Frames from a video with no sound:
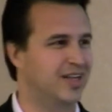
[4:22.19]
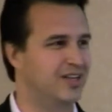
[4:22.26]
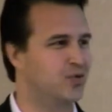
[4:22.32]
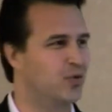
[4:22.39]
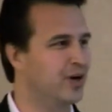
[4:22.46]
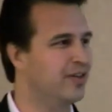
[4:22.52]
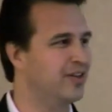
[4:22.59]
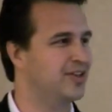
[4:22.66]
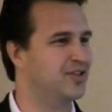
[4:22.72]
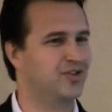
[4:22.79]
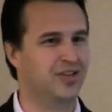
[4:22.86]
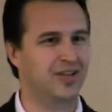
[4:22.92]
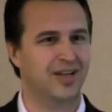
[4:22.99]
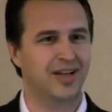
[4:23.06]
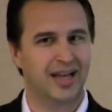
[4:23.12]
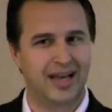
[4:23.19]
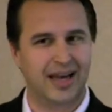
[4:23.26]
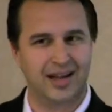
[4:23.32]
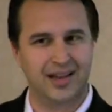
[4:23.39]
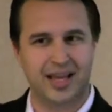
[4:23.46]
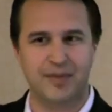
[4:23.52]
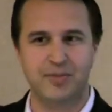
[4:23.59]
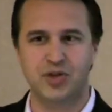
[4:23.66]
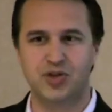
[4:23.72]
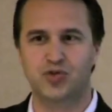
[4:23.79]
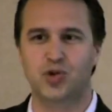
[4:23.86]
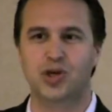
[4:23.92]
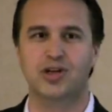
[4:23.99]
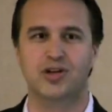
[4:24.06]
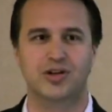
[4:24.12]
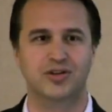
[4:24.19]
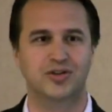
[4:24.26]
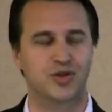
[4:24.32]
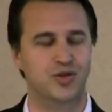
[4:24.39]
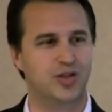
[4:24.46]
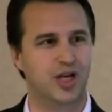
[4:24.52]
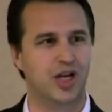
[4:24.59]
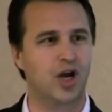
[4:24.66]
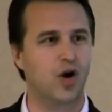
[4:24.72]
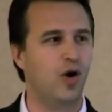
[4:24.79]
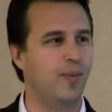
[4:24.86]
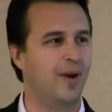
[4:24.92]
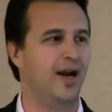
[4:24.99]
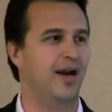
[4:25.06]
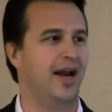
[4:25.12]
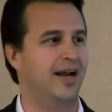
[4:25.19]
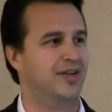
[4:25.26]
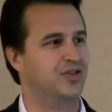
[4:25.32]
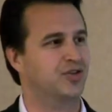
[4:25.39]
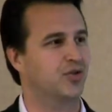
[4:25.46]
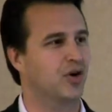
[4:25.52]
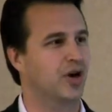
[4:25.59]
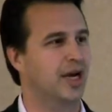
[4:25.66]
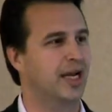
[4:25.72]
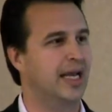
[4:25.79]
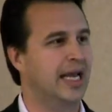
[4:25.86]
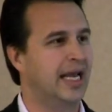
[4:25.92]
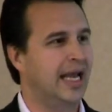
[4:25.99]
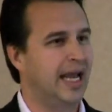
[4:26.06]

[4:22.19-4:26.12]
he's one of these kind of layman drillers who's going to go up on an asteroid